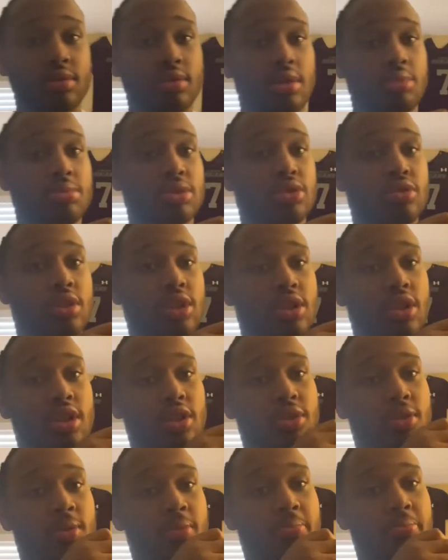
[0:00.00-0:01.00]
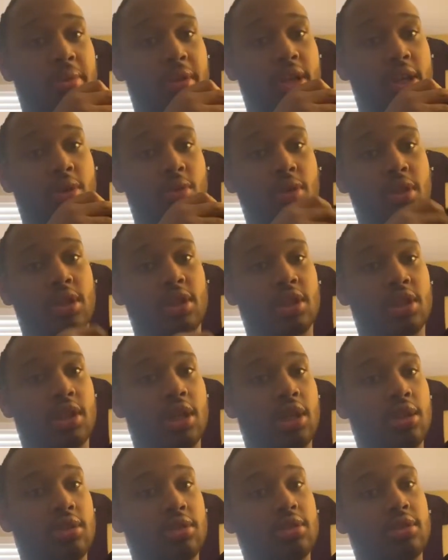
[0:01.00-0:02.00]
I'm just gonna give you a little peek of what the
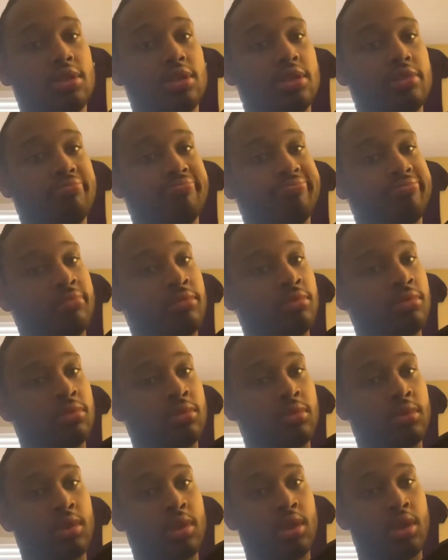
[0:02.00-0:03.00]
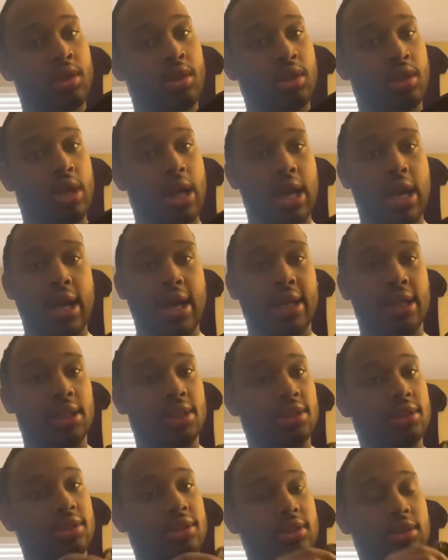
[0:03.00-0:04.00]
color. I had
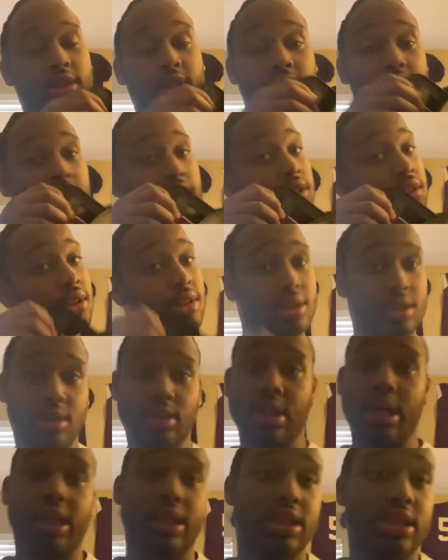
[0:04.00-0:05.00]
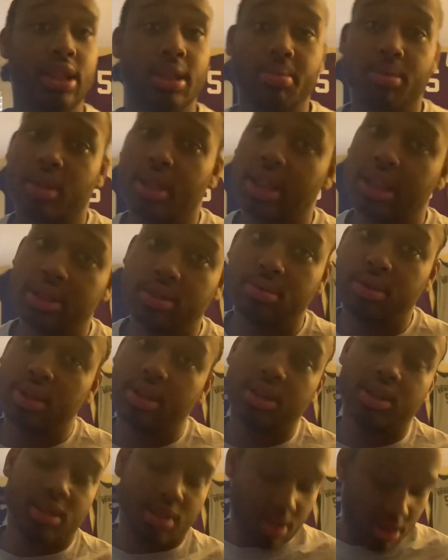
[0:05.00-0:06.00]
to come crazy with
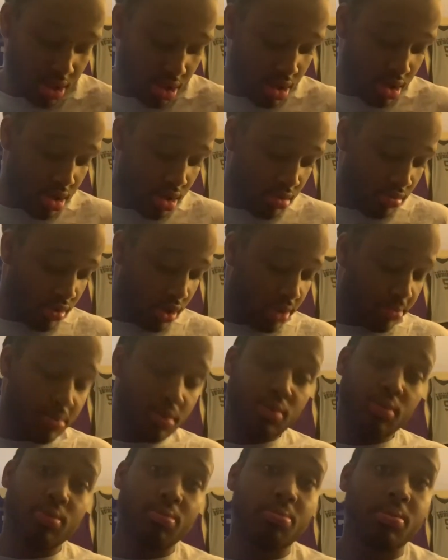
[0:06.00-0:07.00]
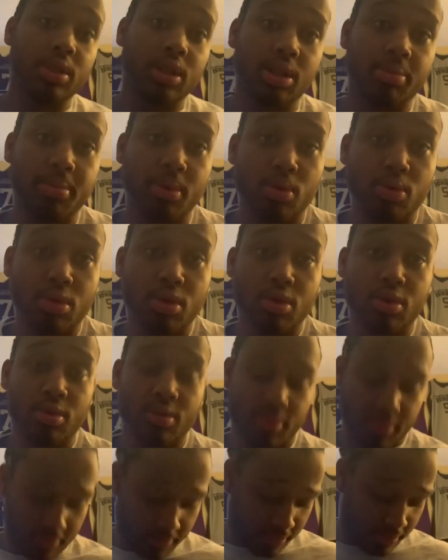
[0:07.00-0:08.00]
the maroon.
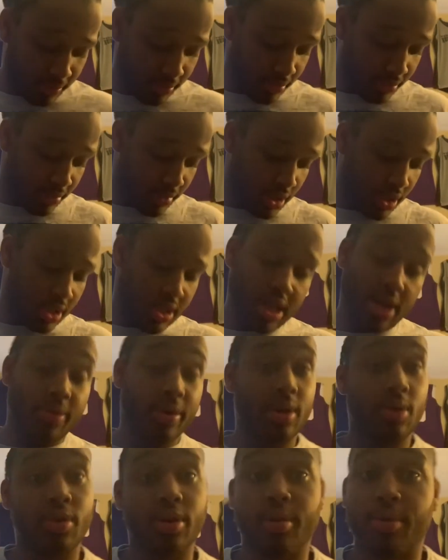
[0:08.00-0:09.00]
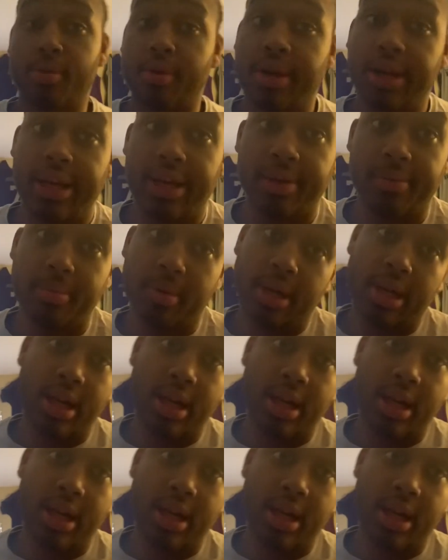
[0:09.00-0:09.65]
Cause I didn't wanna wear red, but